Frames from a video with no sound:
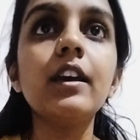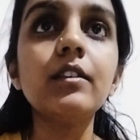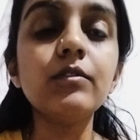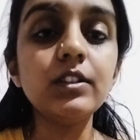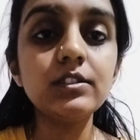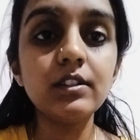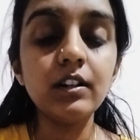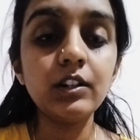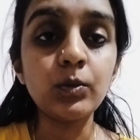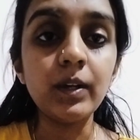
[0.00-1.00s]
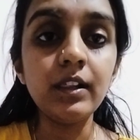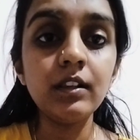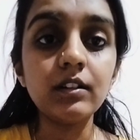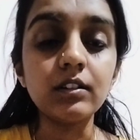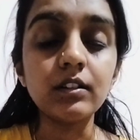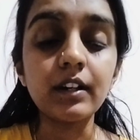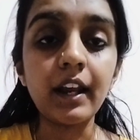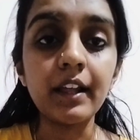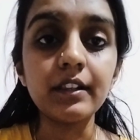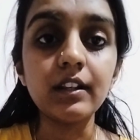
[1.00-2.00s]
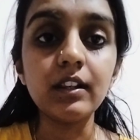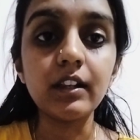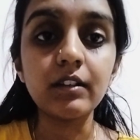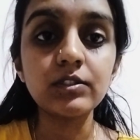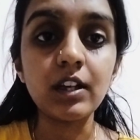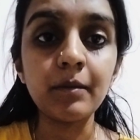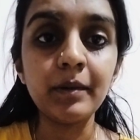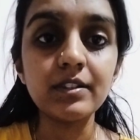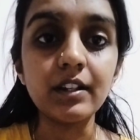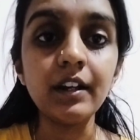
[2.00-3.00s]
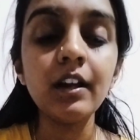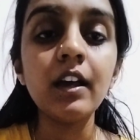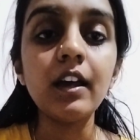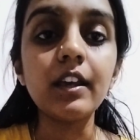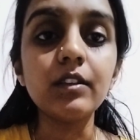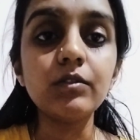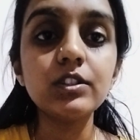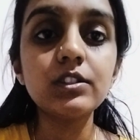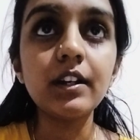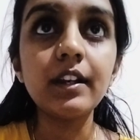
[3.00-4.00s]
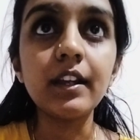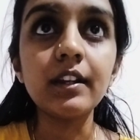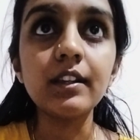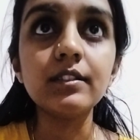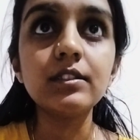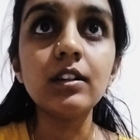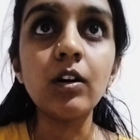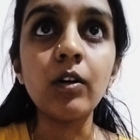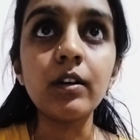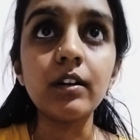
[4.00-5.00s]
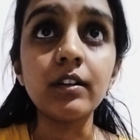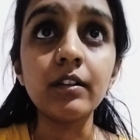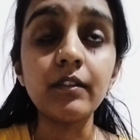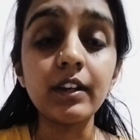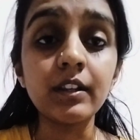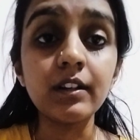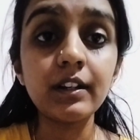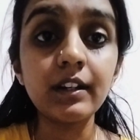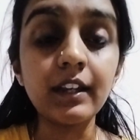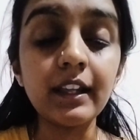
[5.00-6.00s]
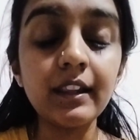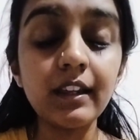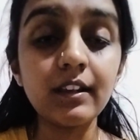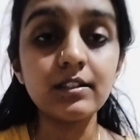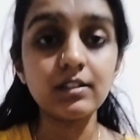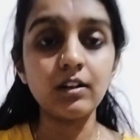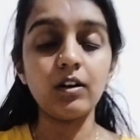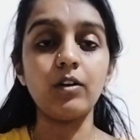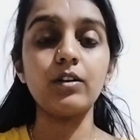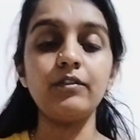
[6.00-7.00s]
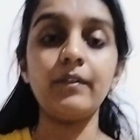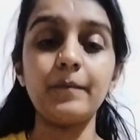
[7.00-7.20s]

in which the 12 cranial nerves are present, in which the 10 is the all in the 10 is the all